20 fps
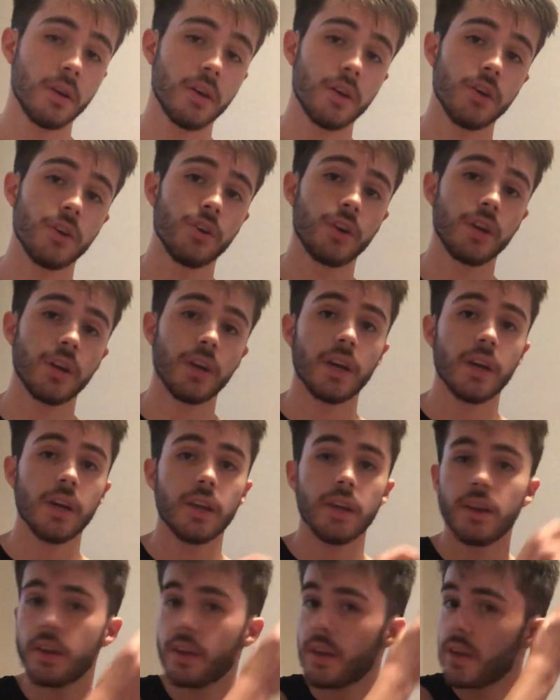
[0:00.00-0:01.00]
And you're gonna hit
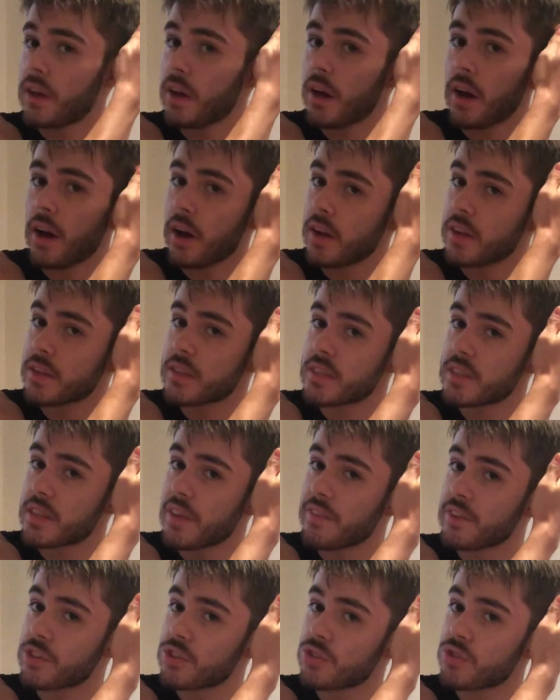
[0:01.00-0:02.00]

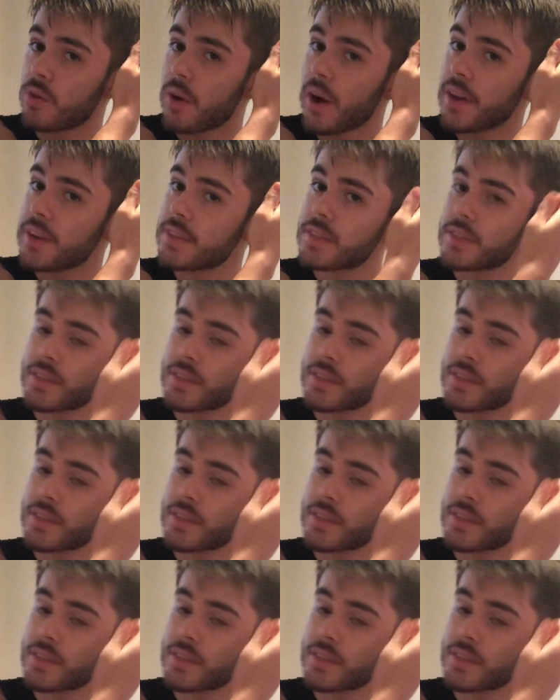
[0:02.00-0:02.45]
7 twice.